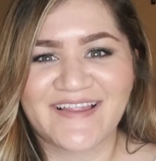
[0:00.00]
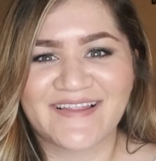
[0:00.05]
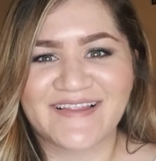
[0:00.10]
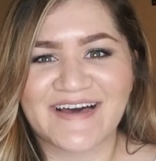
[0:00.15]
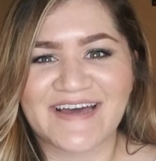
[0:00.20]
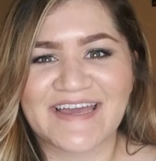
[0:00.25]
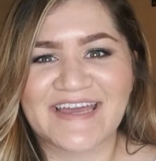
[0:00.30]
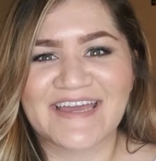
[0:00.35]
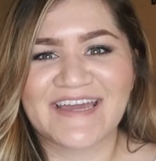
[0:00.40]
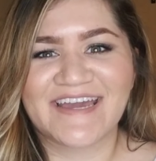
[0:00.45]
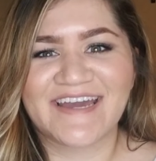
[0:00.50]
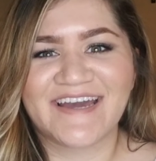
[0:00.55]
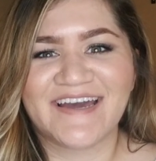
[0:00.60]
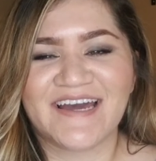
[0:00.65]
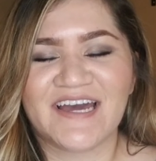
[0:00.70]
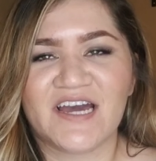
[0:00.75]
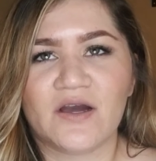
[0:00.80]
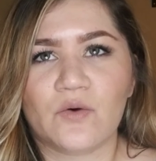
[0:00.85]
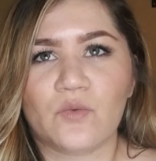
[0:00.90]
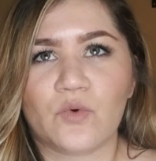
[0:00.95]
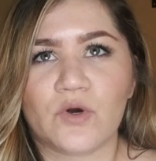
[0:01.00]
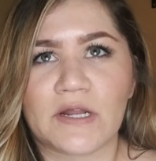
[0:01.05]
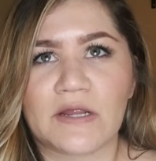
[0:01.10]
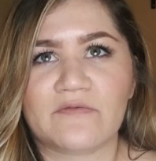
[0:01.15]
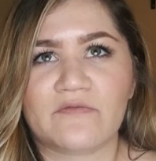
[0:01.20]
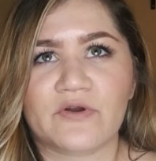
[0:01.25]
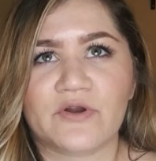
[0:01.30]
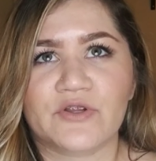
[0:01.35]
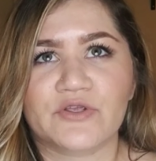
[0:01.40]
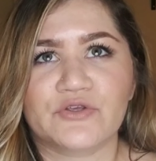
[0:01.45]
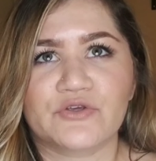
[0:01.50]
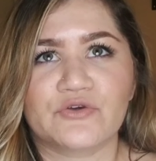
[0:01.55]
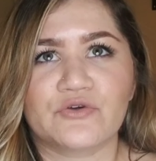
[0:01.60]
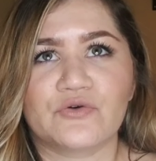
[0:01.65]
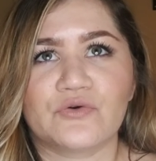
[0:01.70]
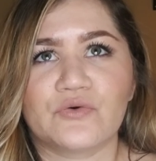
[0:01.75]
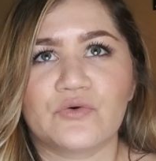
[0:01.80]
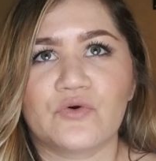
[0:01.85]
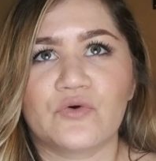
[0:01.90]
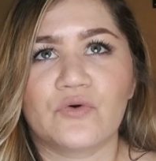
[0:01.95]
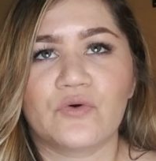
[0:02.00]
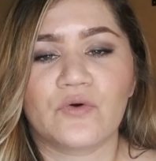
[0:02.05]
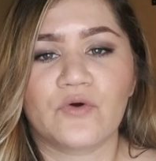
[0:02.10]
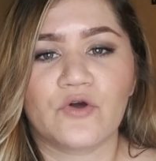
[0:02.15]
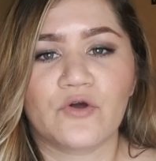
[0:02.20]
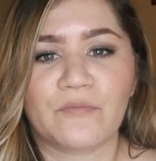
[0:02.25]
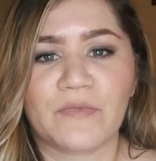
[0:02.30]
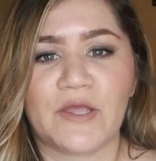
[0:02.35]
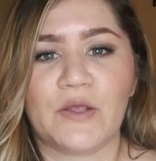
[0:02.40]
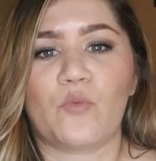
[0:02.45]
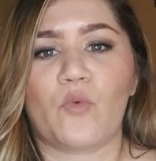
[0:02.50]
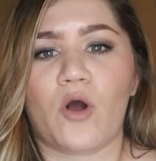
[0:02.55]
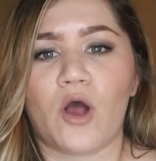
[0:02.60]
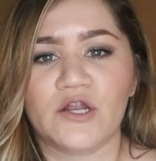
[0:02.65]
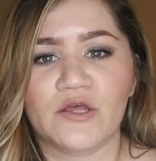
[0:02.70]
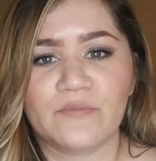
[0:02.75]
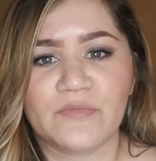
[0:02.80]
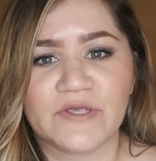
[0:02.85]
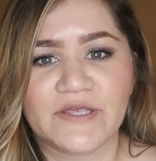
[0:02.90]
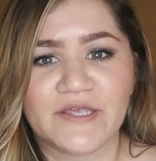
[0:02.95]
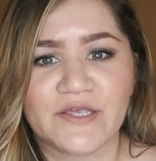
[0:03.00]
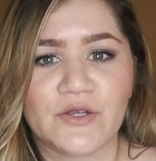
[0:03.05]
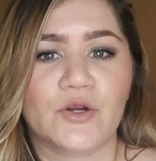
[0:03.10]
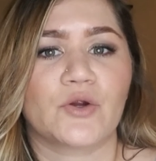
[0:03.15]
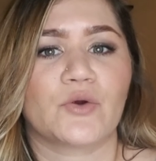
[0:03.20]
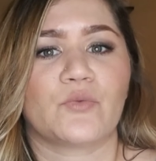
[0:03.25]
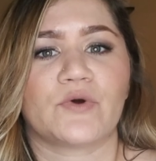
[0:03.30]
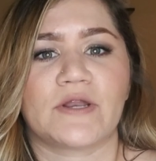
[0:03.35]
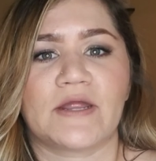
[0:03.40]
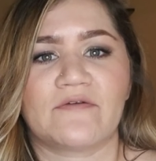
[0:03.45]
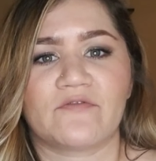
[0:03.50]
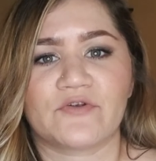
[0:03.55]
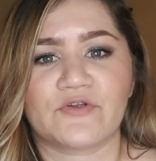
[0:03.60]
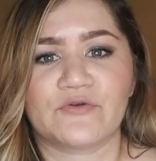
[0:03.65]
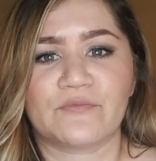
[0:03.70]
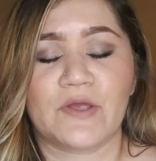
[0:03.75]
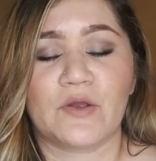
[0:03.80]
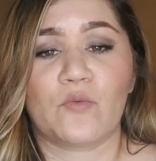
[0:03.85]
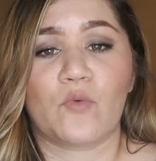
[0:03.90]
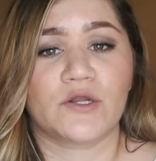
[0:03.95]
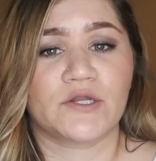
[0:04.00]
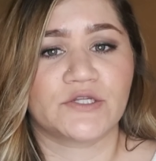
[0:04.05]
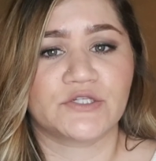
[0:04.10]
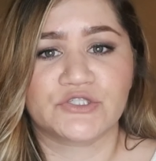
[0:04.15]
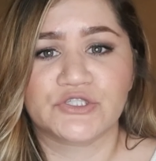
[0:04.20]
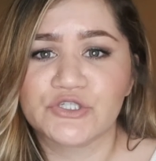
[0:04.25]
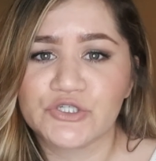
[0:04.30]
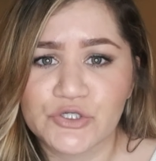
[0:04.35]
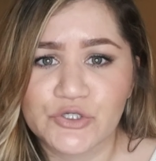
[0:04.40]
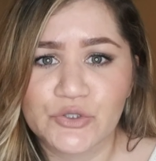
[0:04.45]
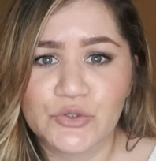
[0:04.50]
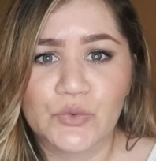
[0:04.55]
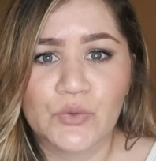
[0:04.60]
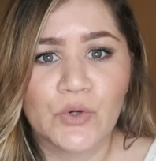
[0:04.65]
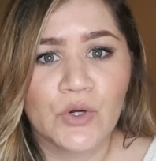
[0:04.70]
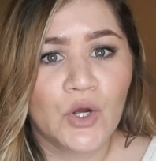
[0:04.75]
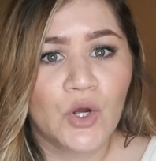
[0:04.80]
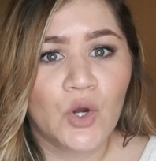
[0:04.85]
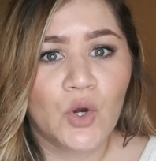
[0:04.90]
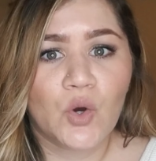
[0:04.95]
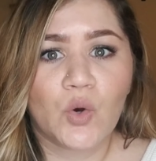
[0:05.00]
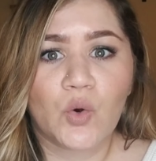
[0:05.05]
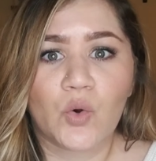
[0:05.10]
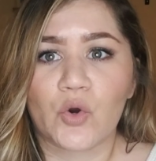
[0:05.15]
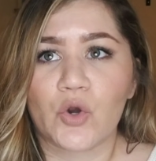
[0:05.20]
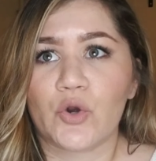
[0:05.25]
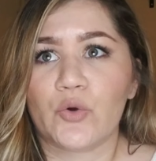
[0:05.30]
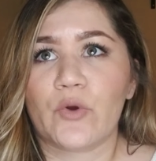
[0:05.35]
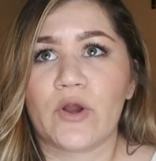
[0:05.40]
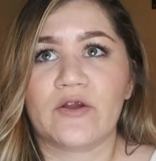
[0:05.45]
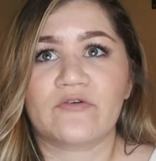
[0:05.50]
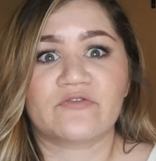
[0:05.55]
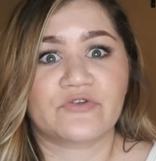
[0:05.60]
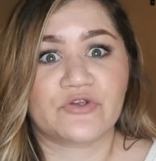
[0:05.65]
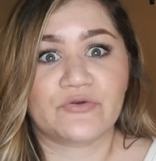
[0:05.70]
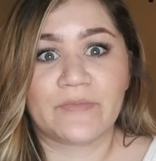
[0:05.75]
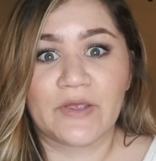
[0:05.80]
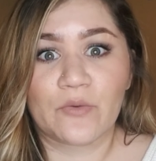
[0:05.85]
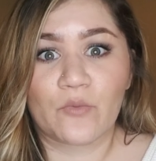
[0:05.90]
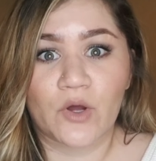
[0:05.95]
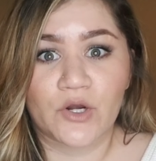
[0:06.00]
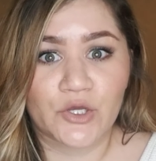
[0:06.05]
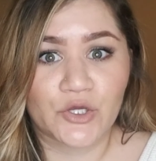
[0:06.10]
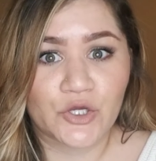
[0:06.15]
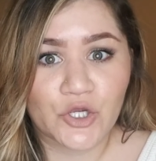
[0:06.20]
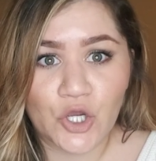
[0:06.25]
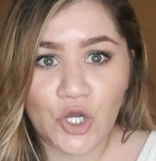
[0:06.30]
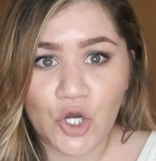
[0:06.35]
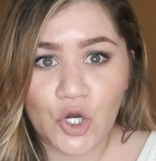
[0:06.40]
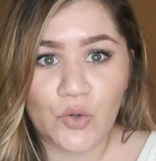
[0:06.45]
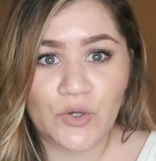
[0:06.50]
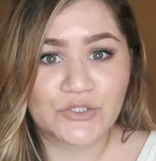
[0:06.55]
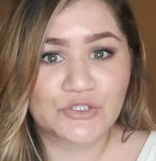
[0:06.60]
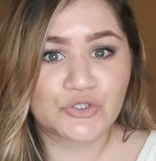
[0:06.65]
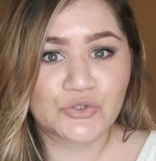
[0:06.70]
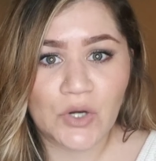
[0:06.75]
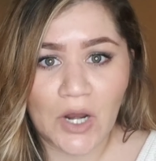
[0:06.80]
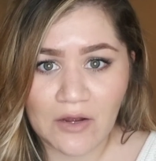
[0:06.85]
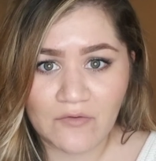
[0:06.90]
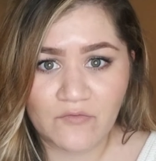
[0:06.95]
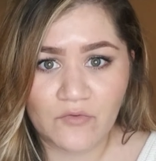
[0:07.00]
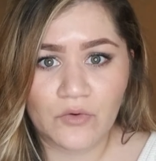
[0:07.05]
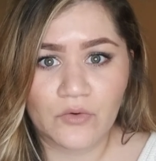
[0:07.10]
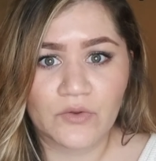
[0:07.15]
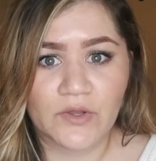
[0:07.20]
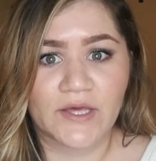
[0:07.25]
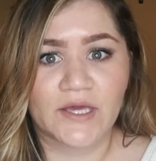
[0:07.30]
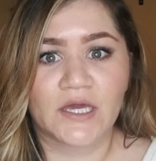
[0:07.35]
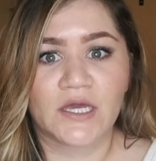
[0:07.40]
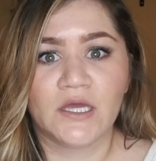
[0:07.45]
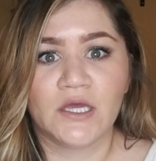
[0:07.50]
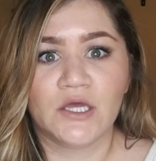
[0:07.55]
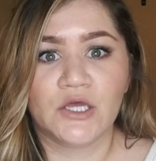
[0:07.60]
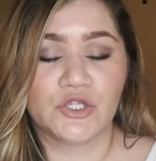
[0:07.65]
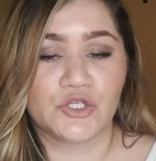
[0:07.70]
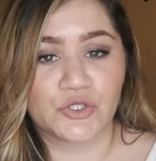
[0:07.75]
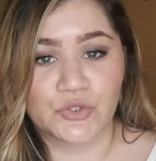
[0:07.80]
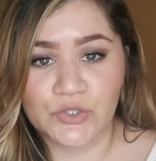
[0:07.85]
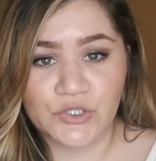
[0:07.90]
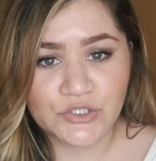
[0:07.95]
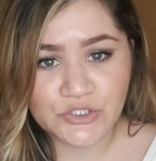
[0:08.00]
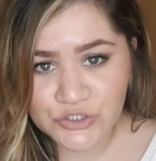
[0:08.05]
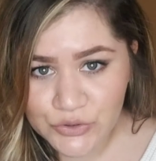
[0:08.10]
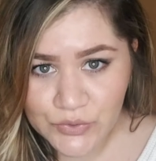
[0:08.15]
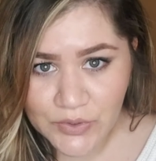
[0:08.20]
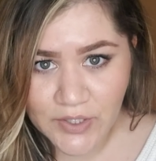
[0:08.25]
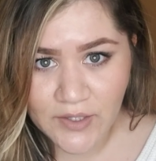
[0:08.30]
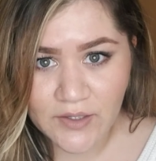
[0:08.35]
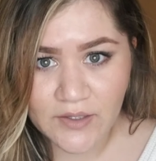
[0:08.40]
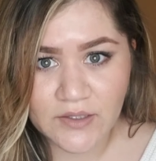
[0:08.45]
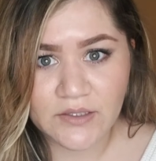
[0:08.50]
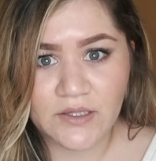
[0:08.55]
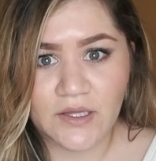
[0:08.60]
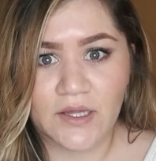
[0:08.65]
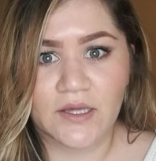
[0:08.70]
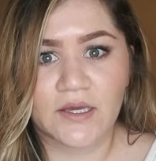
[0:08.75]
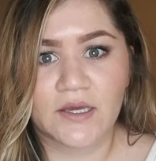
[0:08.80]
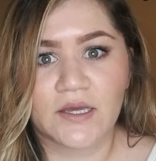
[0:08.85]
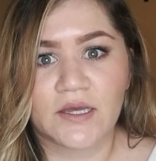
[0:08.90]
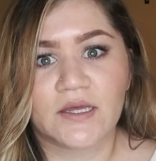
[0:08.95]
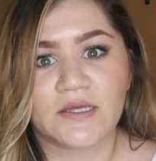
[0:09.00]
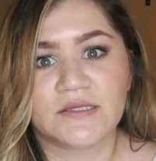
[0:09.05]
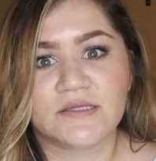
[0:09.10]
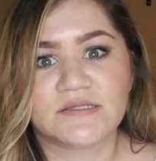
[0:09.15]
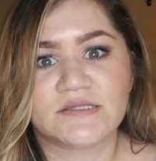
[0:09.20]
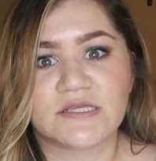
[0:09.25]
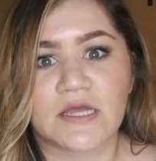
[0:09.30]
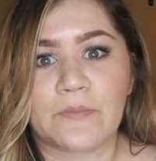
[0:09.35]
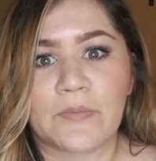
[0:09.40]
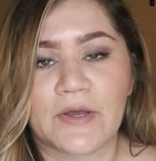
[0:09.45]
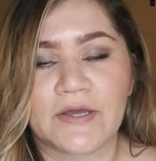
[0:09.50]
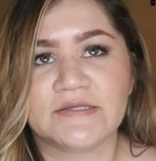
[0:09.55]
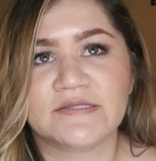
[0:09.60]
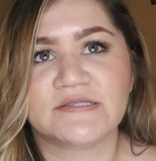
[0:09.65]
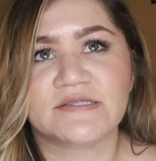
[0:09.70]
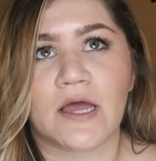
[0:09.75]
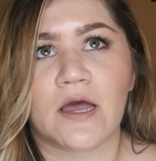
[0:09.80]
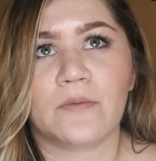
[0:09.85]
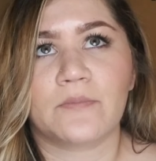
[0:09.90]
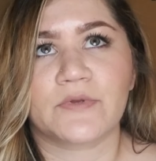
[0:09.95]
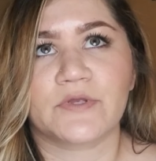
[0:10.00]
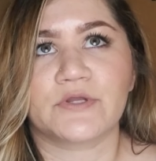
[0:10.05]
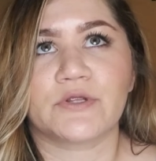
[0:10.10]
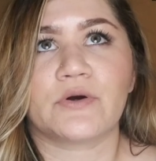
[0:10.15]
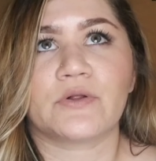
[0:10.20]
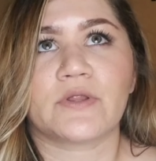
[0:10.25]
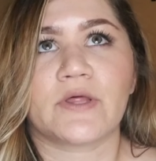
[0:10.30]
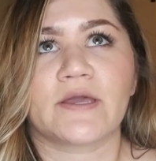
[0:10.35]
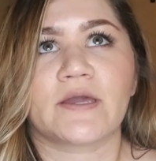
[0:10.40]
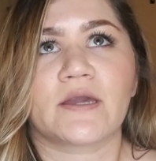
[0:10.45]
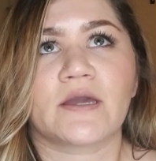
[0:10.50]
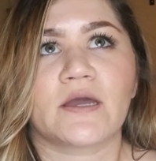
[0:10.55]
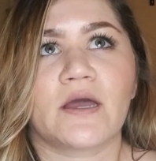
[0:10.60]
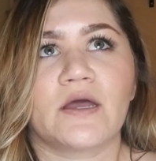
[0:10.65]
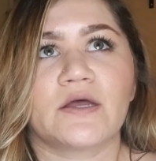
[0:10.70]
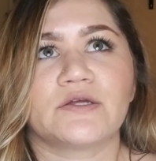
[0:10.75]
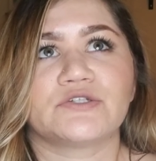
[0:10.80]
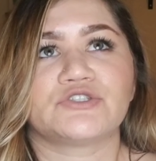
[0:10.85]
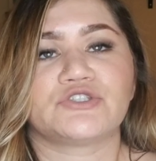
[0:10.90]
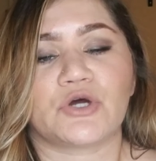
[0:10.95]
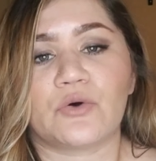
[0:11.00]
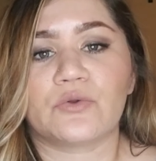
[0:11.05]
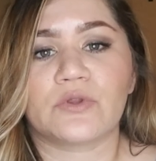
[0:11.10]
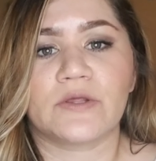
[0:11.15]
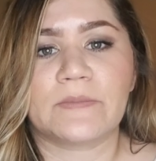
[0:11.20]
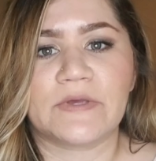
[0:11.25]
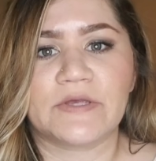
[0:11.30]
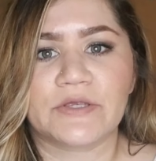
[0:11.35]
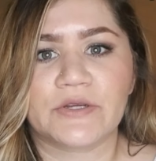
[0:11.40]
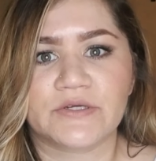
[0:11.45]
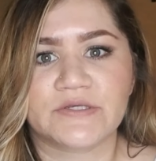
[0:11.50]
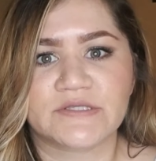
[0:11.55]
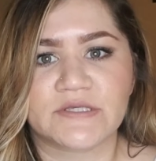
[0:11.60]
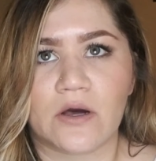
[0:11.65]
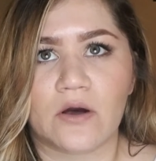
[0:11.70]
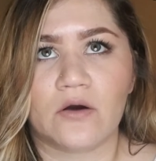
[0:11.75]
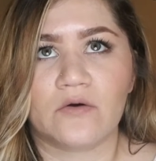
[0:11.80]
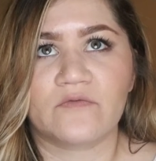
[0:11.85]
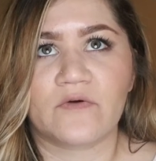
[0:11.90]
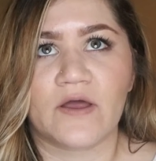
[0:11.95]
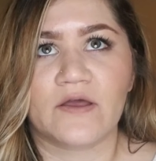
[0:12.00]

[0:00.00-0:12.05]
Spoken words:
Like whatever you may want to be, or whatever you may want to do, or wherever you may want to go and travel, like you can do it. Like step by step, you know, like don't limit yourself.